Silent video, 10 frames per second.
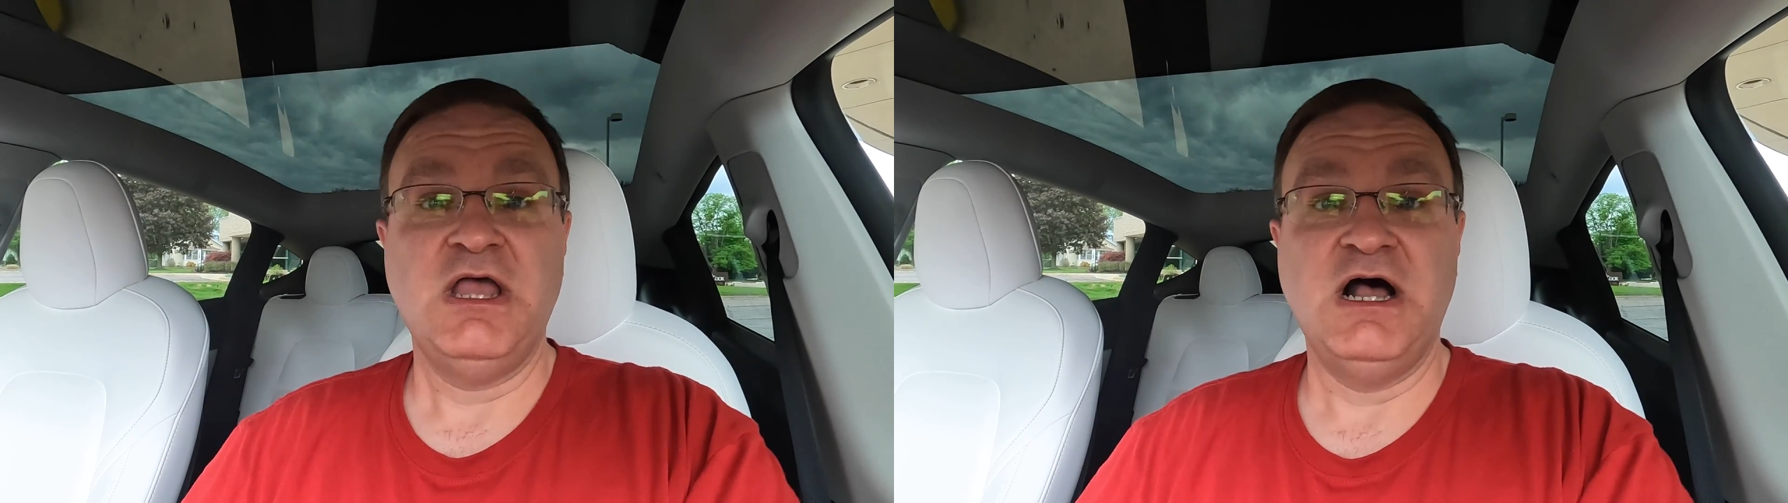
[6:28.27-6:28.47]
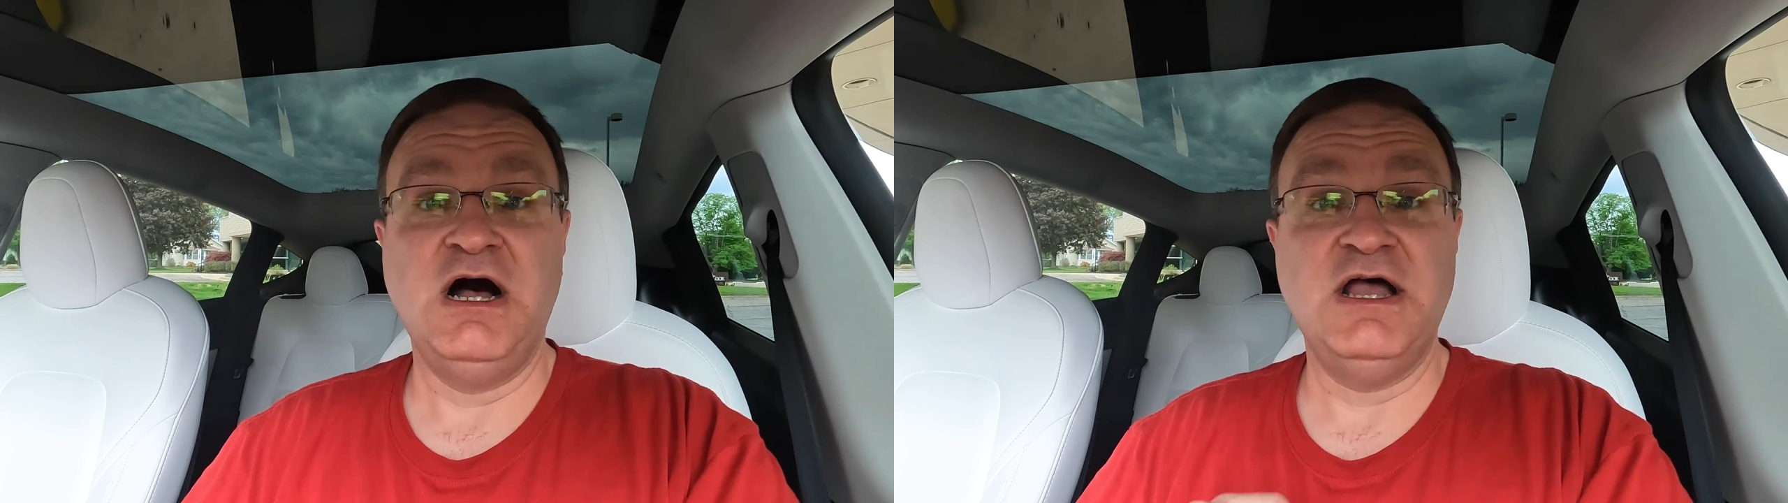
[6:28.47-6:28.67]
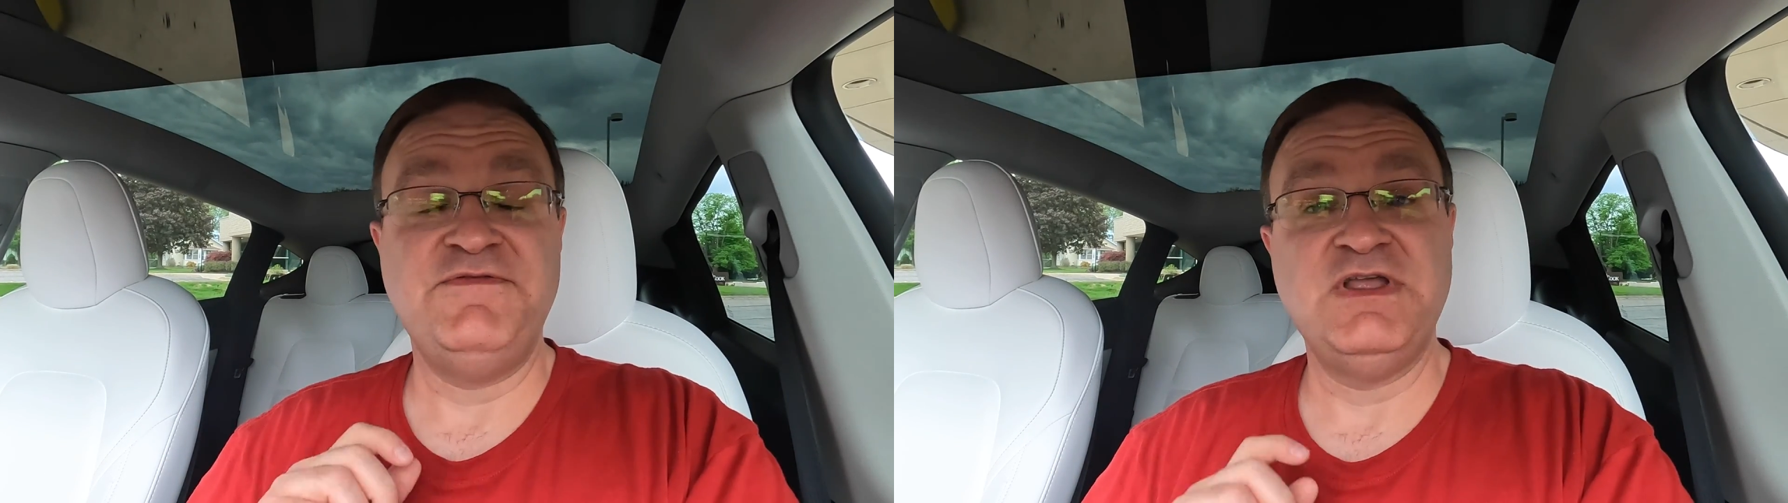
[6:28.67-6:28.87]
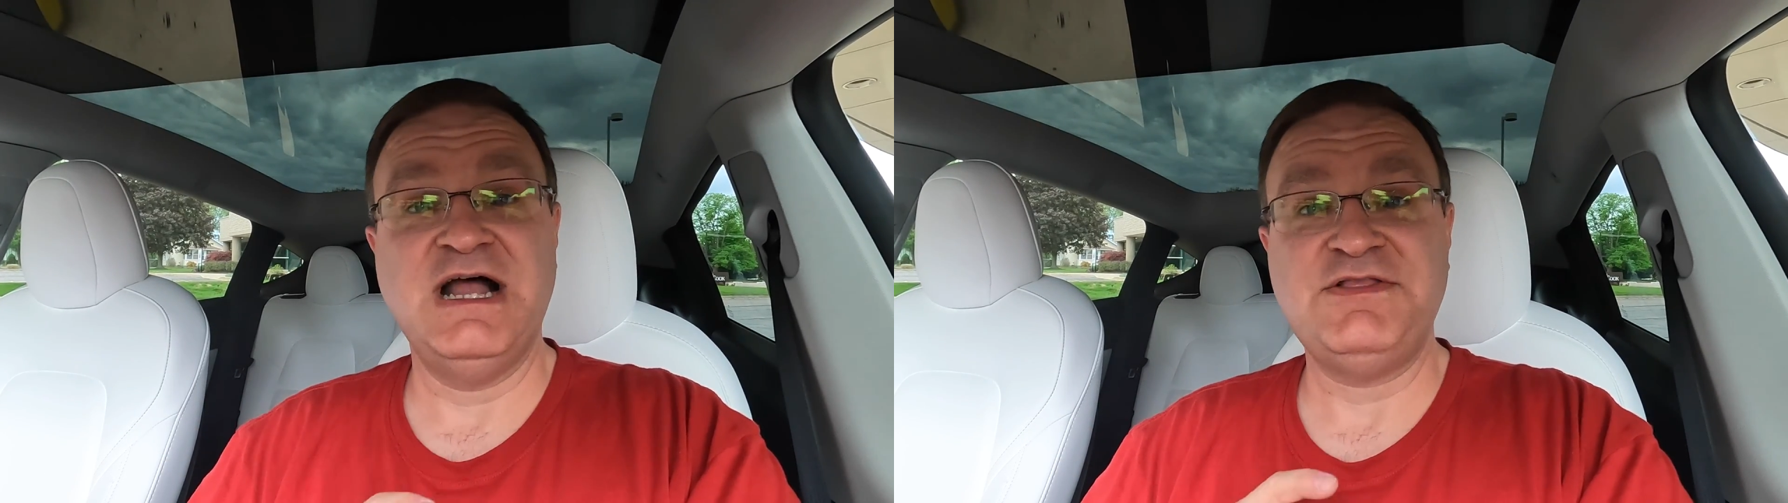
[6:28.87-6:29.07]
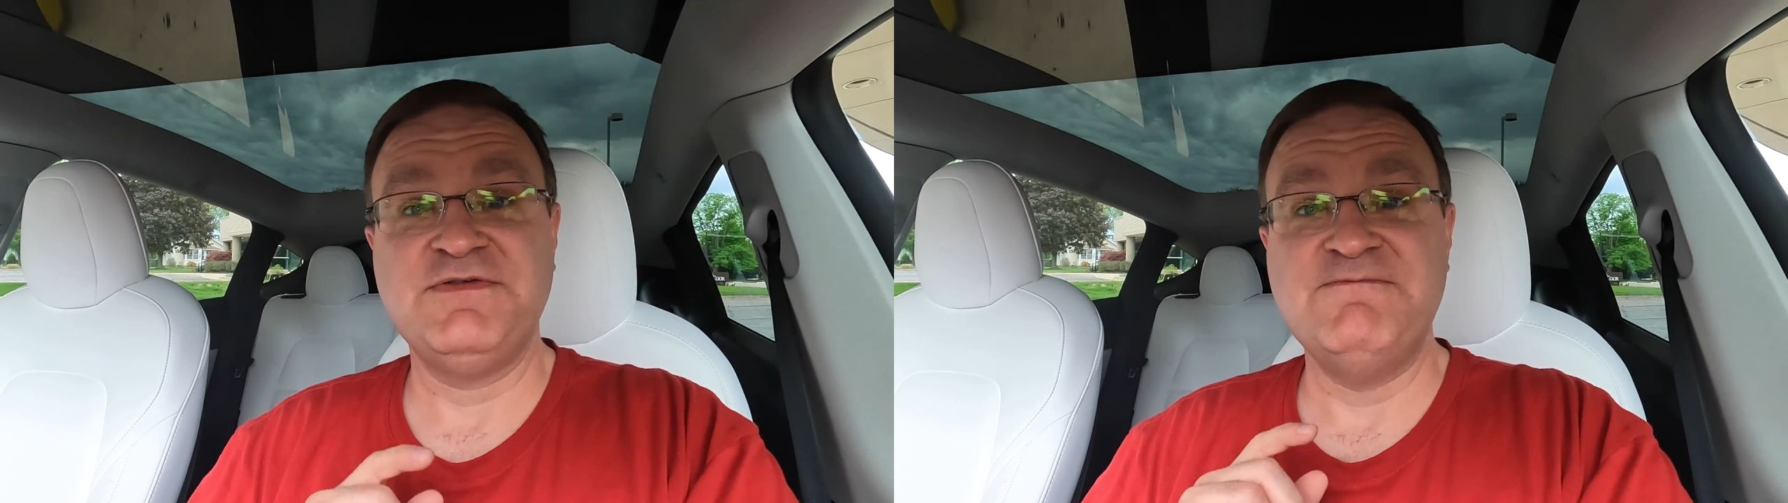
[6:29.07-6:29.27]
If you
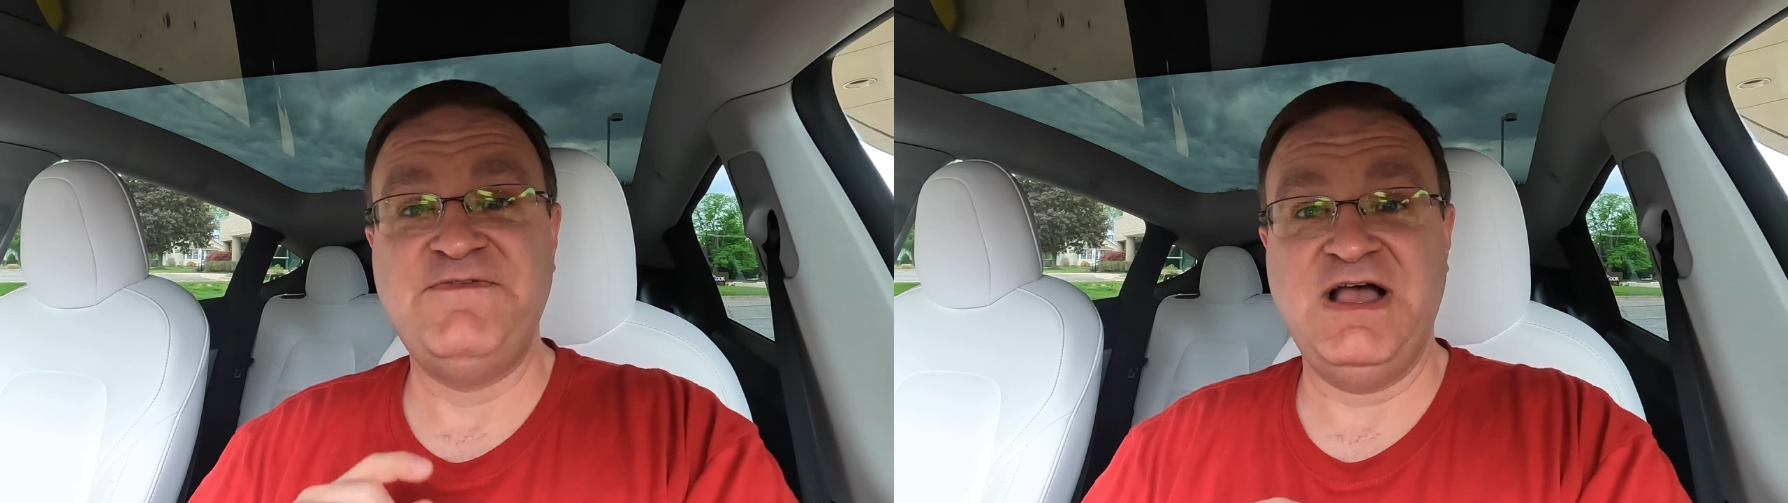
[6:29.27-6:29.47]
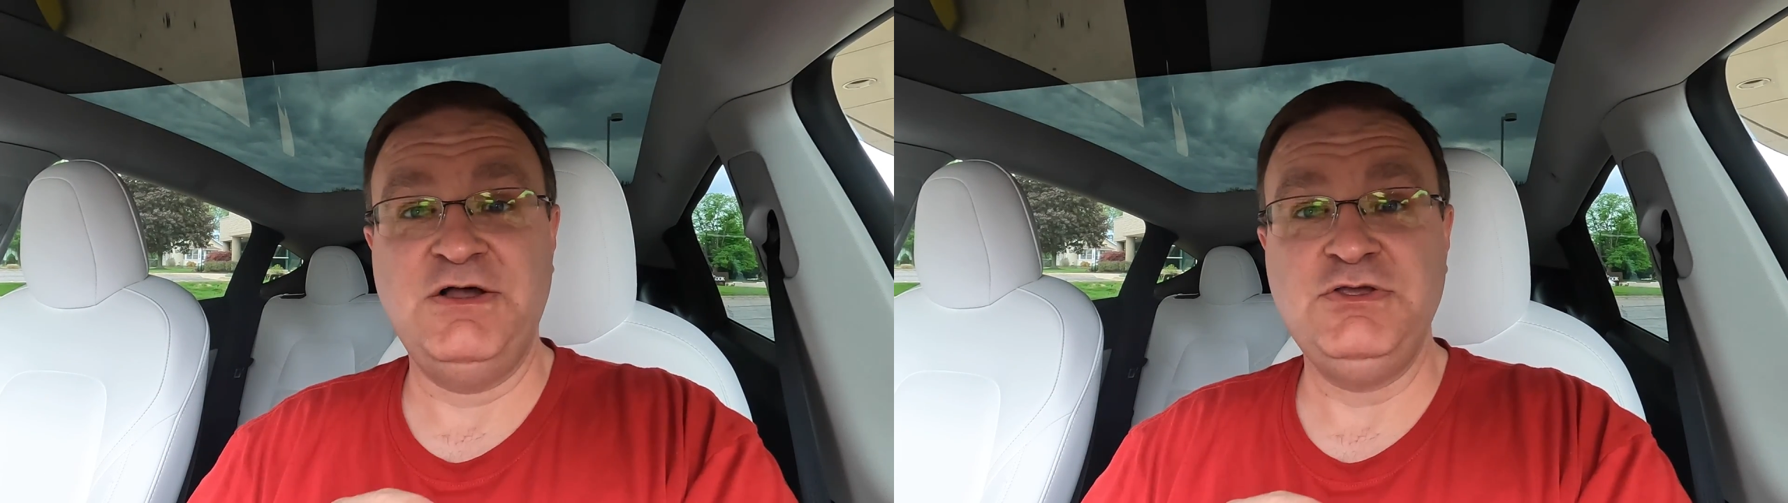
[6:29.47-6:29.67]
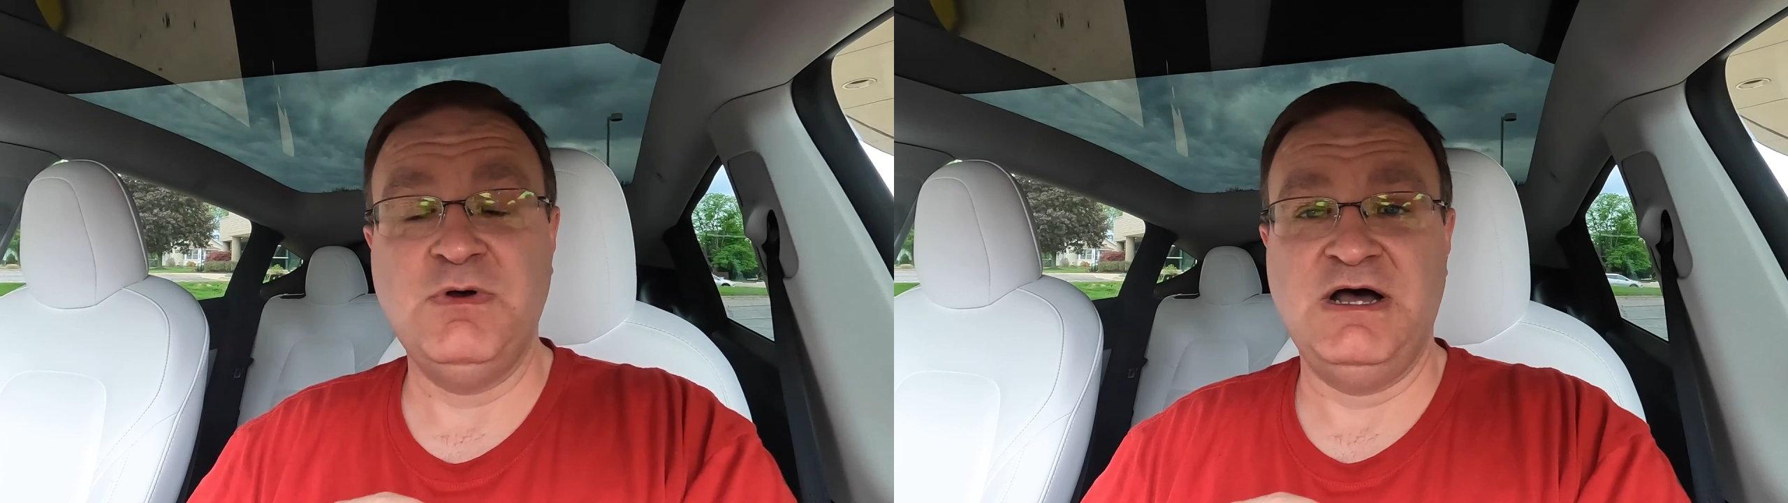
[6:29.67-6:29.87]
got some value